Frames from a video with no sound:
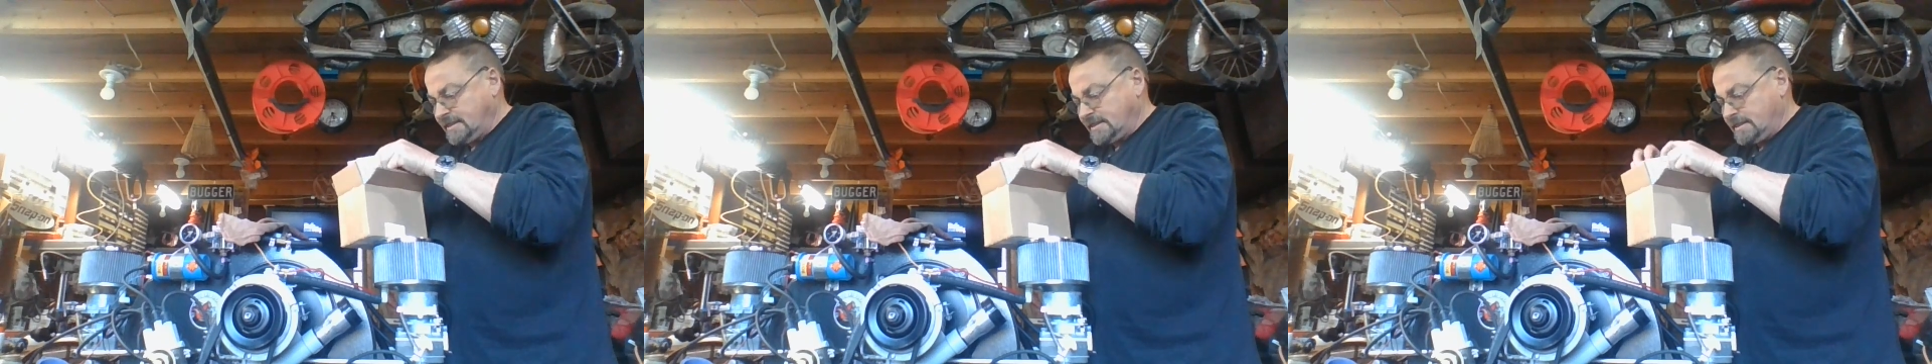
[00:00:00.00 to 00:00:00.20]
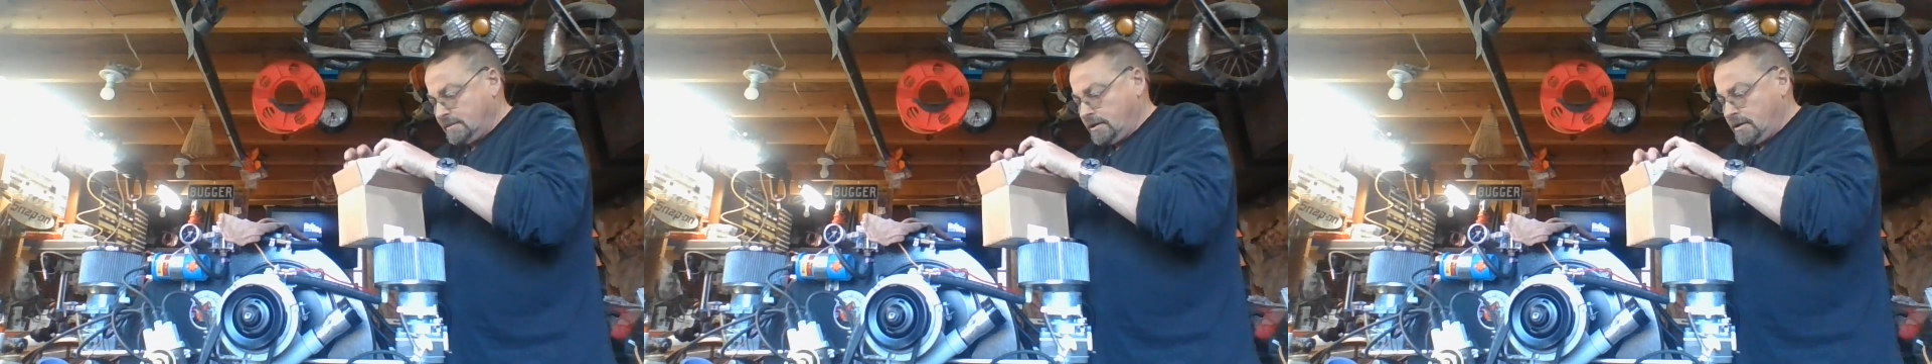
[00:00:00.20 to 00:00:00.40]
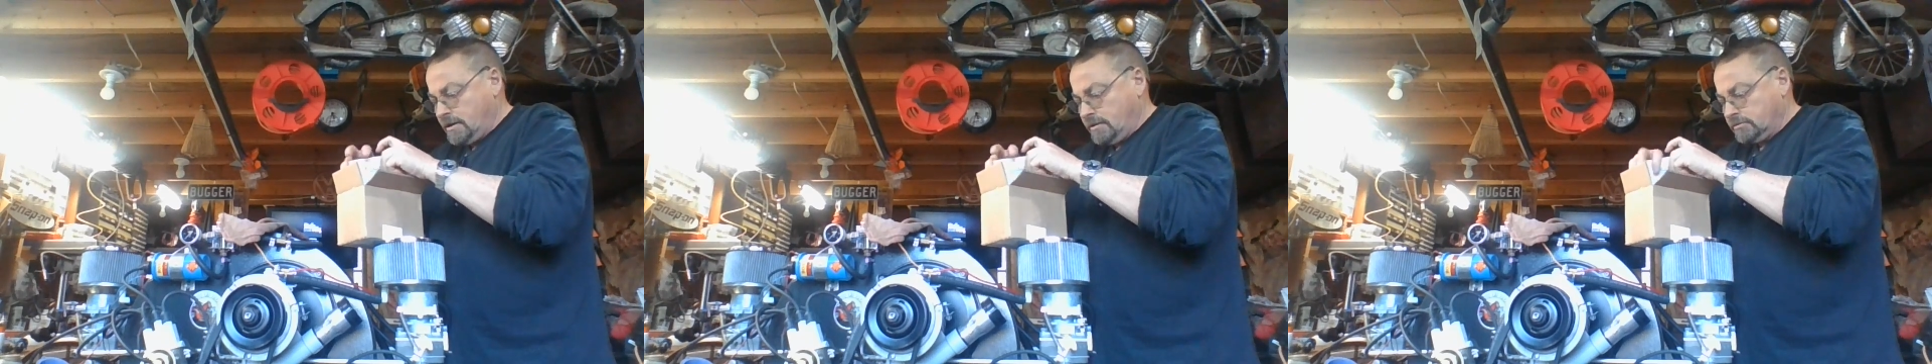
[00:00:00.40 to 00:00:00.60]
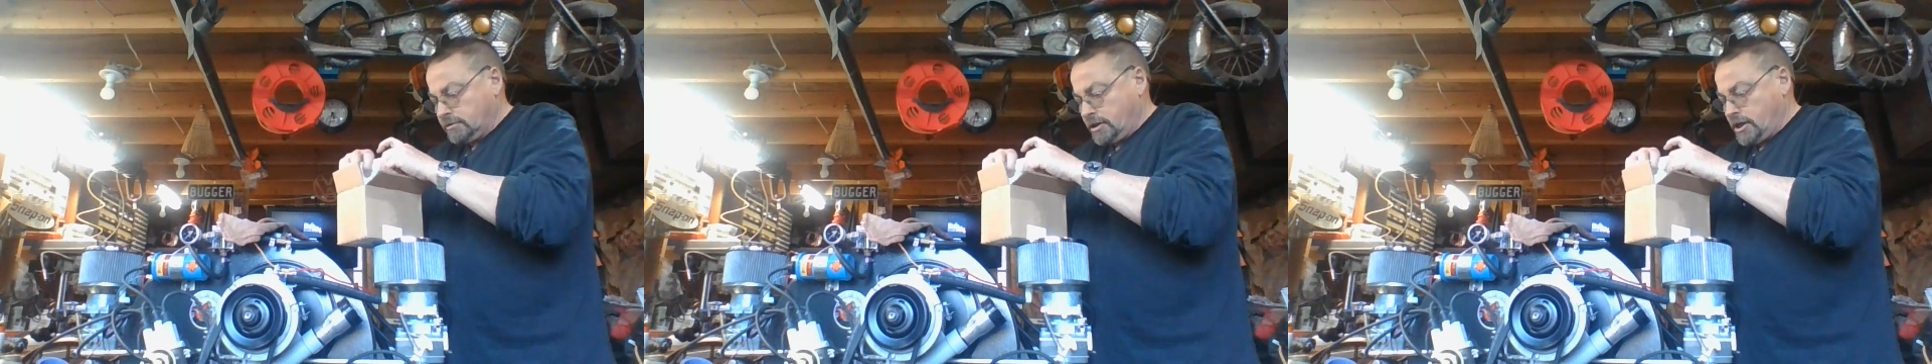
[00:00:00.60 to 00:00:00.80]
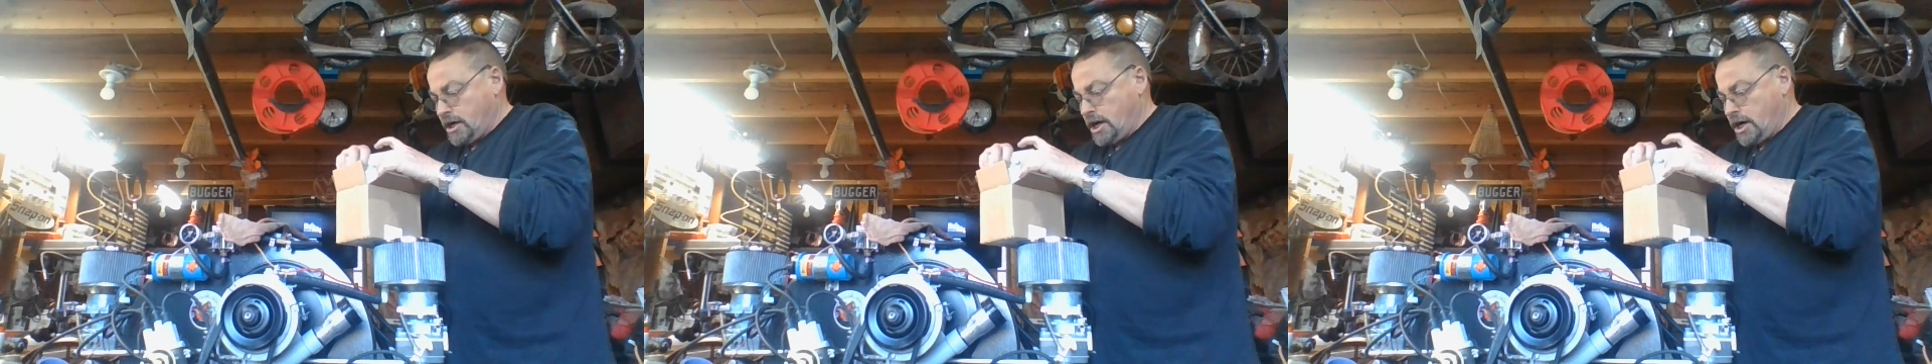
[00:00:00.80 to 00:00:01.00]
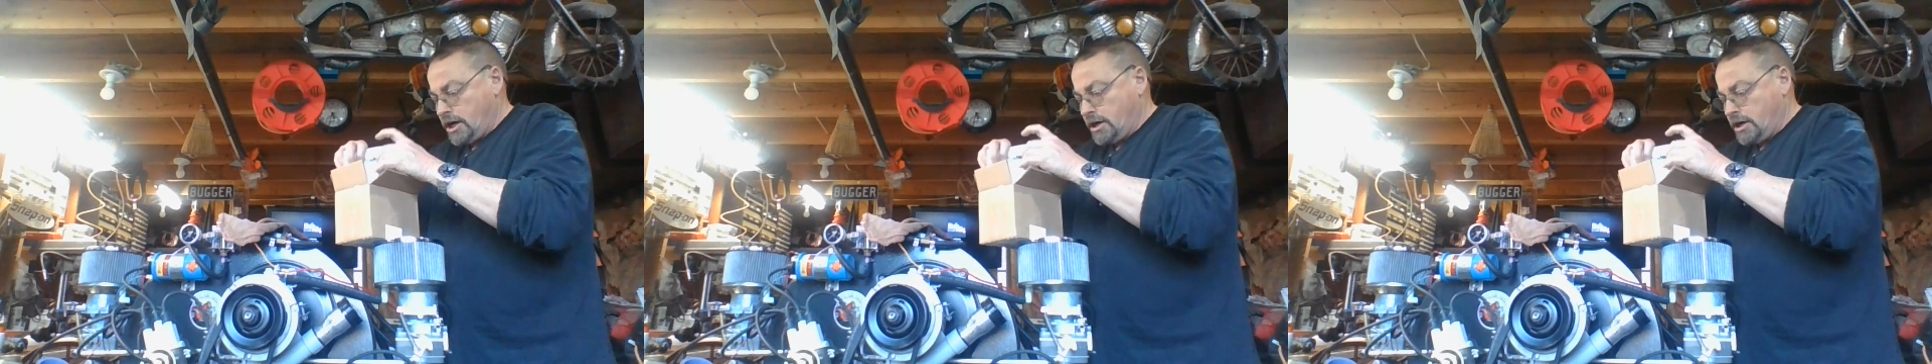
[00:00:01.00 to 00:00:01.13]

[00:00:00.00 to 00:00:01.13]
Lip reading: Come on, get out of